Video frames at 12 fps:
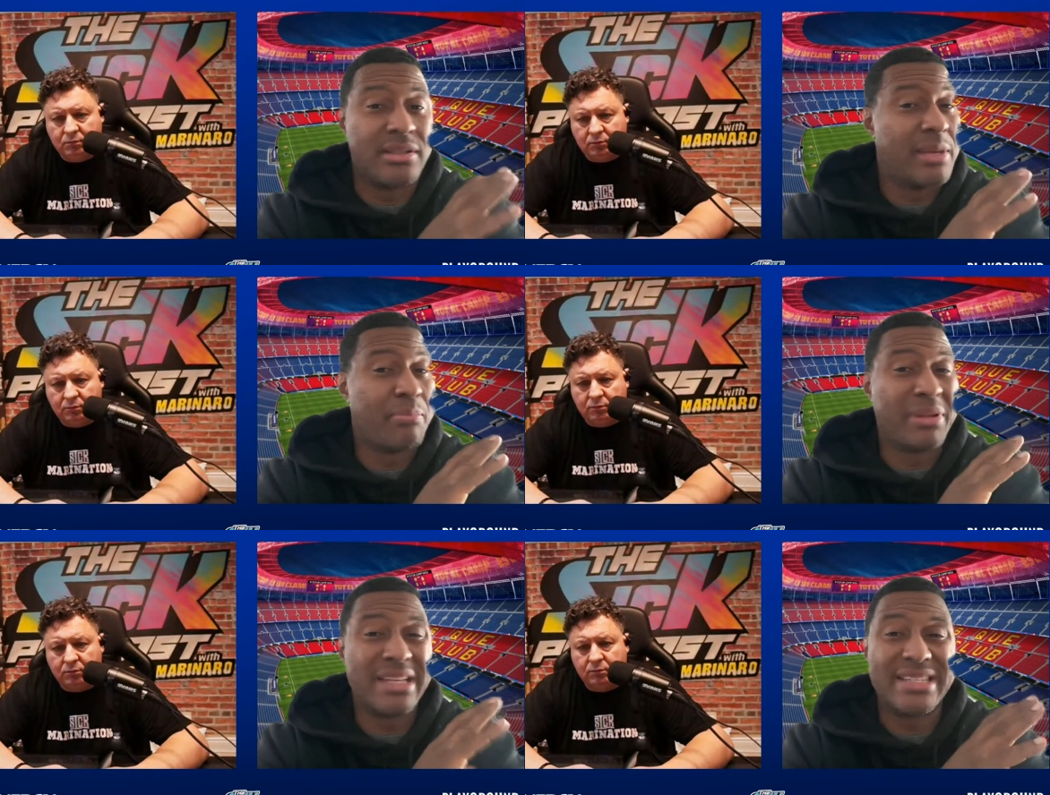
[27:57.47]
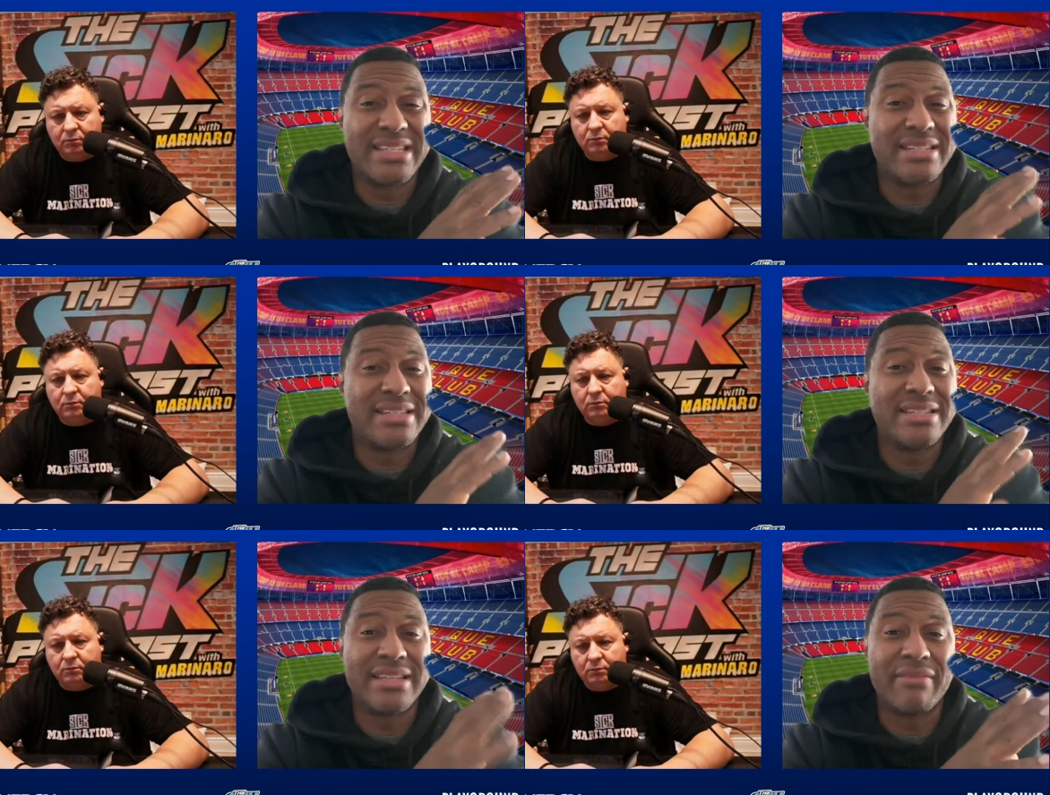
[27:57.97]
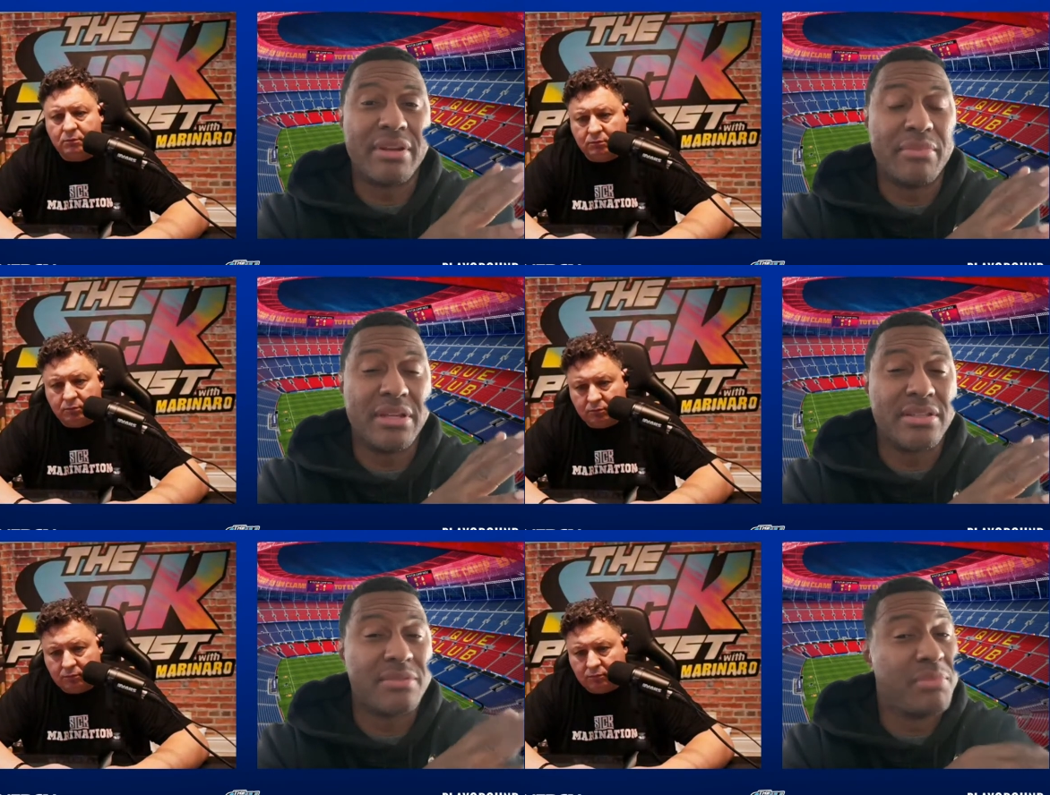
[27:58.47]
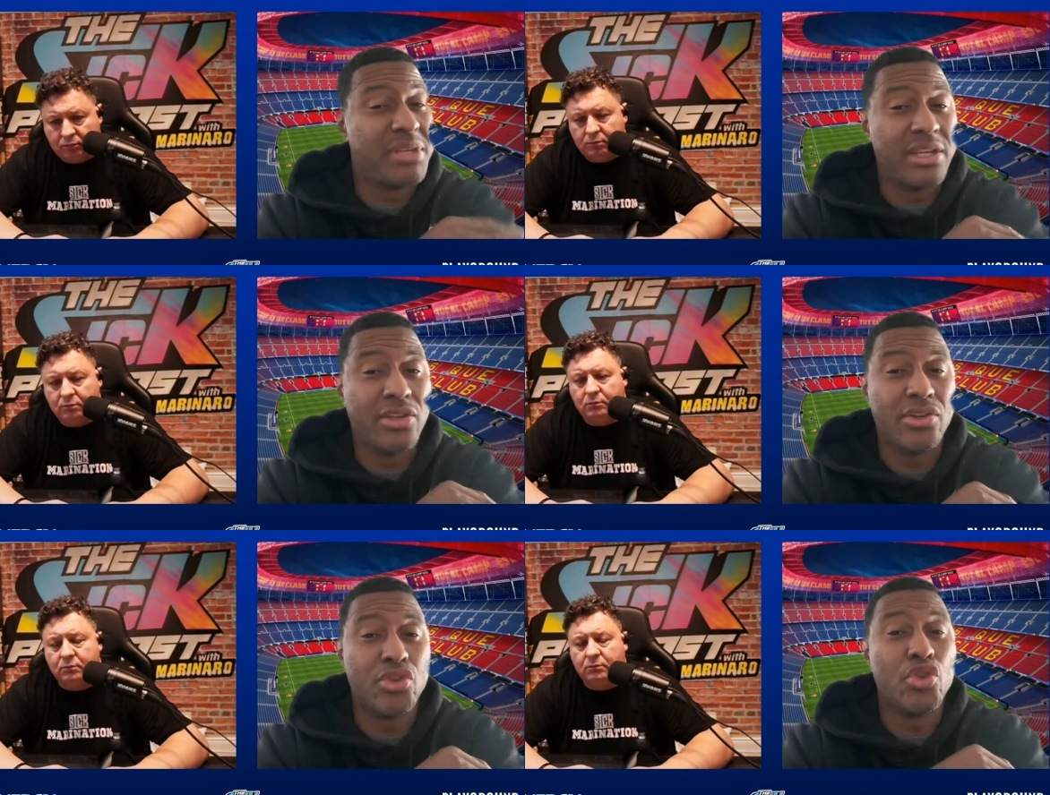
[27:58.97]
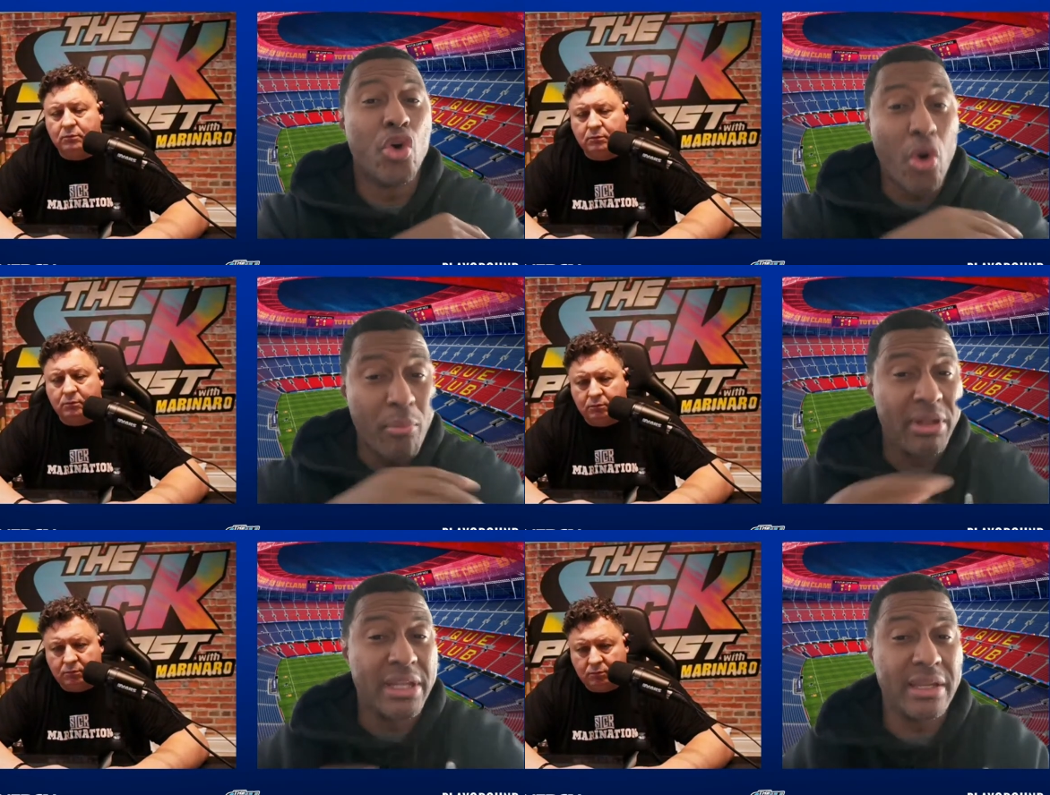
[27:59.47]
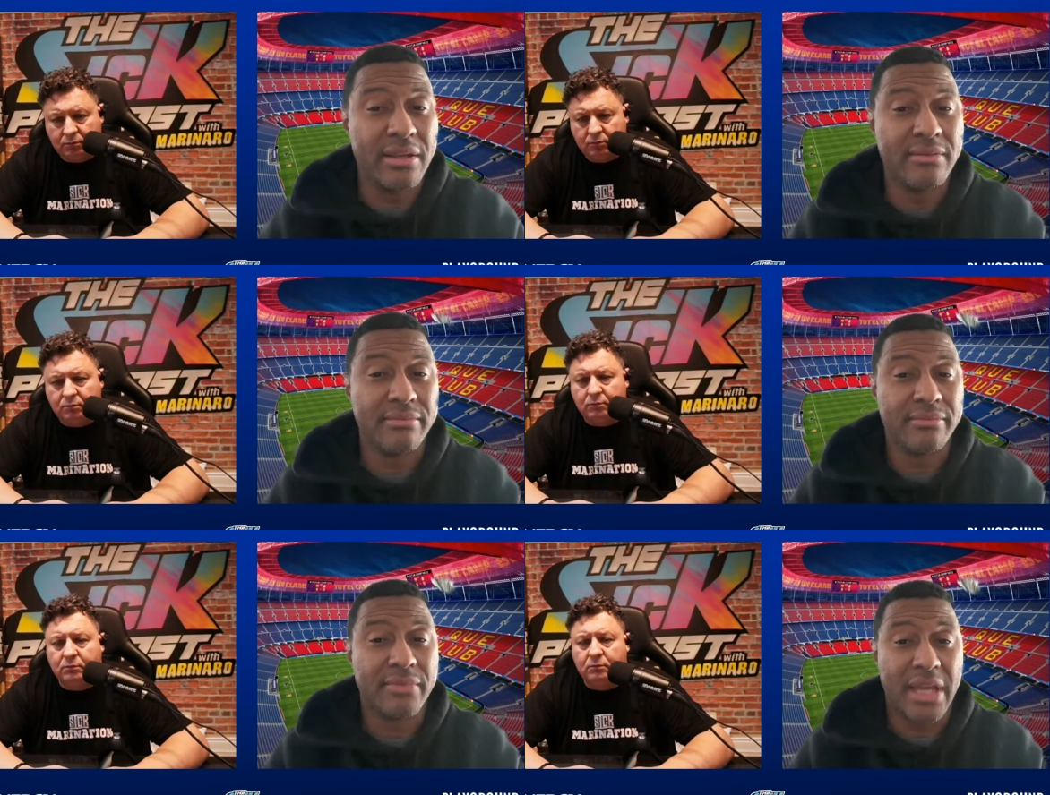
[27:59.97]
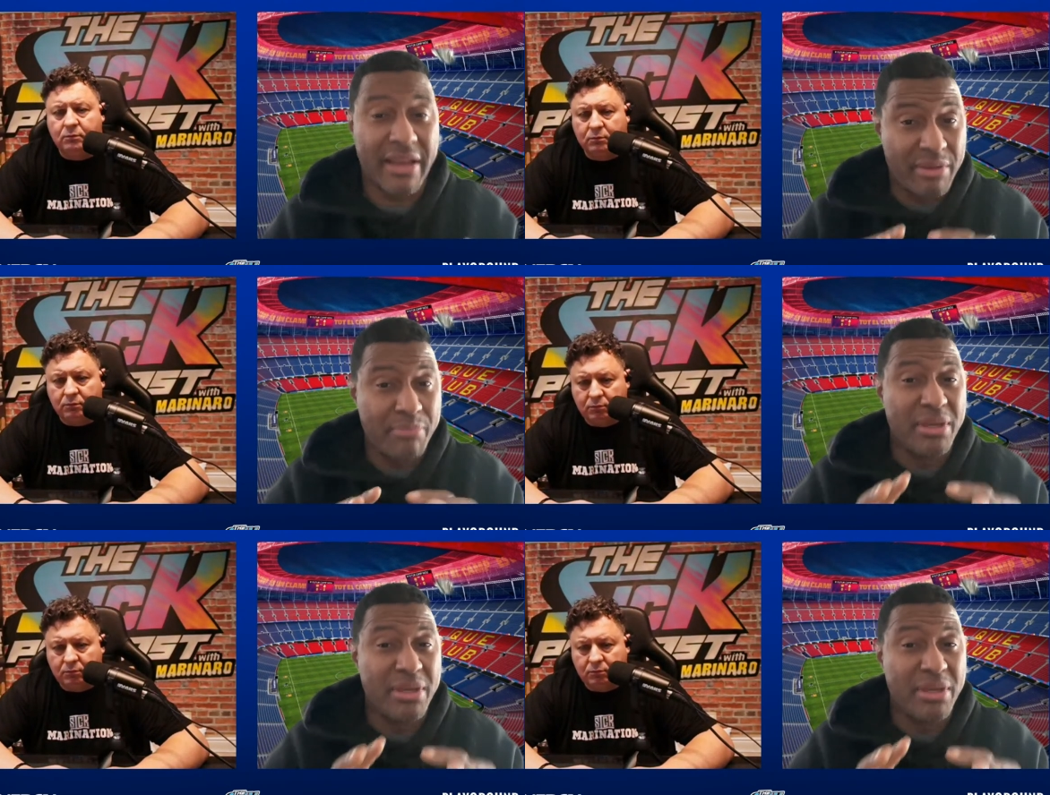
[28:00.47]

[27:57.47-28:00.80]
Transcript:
Speaker 1: They played 60, 70 minutes, meaning normally having